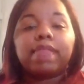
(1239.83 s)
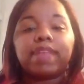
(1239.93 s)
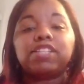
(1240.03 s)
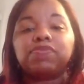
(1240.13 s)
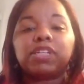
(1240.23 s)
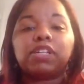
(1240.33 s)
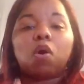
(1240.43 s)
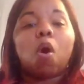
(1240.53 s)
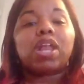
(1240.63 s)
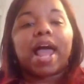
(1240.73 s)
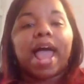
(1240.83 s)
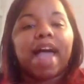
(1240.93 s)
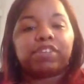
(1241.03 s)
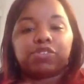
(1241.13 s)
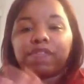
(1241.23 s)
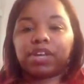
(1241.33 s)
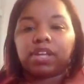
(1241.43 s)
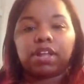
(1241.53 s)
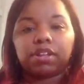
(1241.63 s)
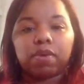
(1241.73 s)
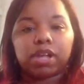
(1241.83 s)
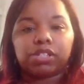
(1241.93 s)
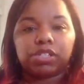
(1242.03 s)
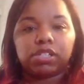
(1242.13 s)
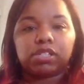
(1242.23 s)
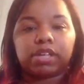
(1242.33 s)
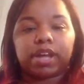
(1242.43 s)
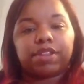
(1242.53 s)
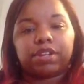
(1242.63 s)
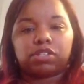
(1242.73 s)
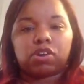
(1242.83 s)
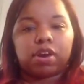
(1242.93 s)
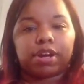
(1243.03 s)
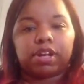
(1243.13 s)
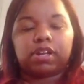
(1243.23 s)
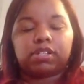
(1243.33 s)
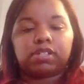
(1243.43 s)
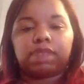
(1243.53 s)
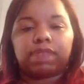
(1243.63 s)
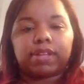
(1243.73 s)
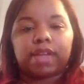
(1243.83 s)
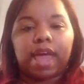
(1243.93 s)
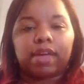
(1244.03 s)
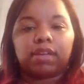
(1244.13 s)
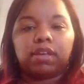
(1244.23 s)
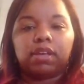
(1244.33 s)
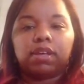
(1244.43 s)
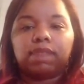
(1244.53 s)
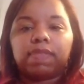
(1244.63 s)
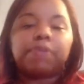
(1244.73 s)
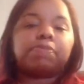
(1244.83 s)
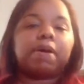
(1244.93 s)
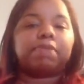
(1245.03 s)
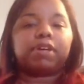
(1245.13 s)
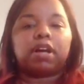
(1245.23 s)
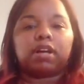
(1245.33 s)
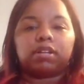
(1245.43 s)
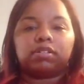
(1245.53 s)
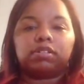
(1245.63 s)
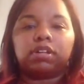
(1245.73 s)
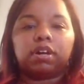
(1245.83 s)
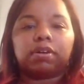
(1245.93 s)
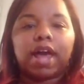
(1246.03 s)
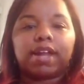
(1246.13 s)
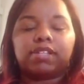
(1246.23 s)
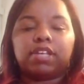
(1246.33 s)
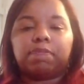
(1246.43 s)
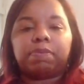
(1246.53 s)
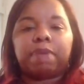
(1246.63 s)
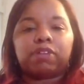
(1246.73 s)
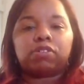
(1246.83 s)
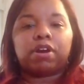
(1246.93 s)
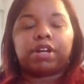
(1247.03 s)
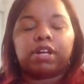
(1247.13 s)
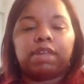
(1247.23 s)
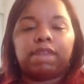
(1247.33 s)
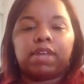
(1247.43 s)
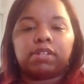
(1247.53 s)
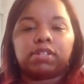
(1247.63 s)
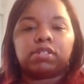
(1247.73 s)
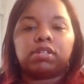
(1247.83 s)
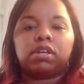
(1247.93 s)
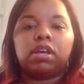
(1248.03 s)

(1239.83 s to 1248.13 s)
that's really all I have. Did you have any other questions, like other than targeting and stuff like that? That was my big kind of tip about targeting events.